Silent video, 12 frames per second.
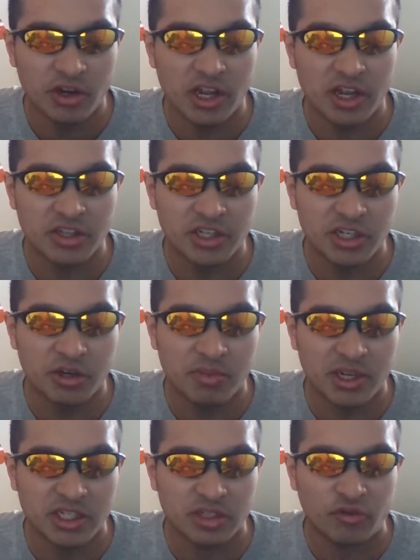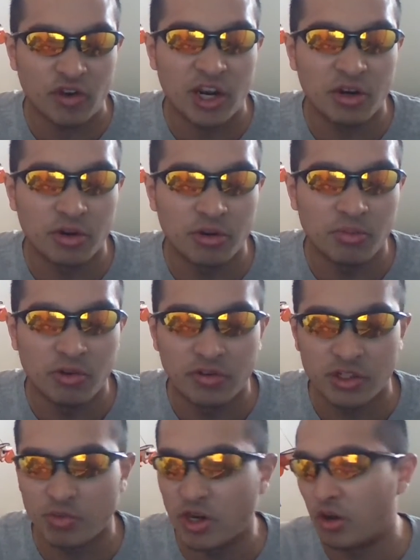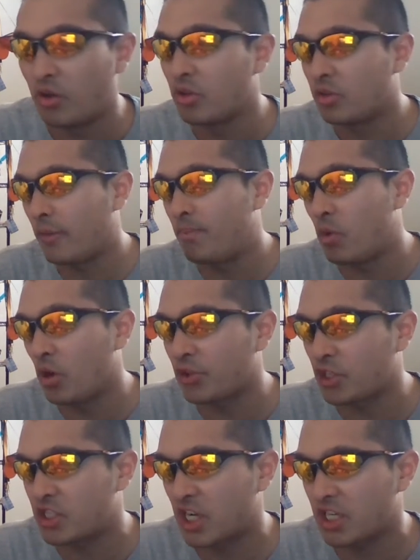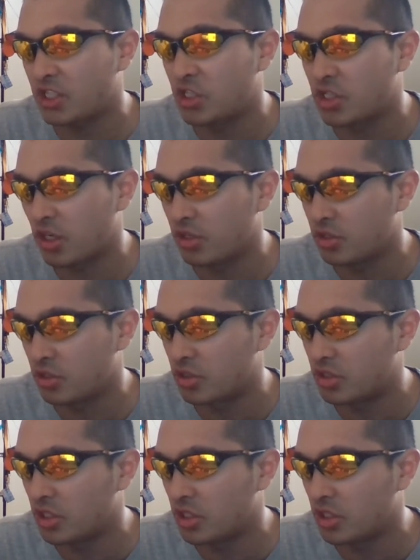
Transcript: And Dio makes his final move as well. They both attacked each other.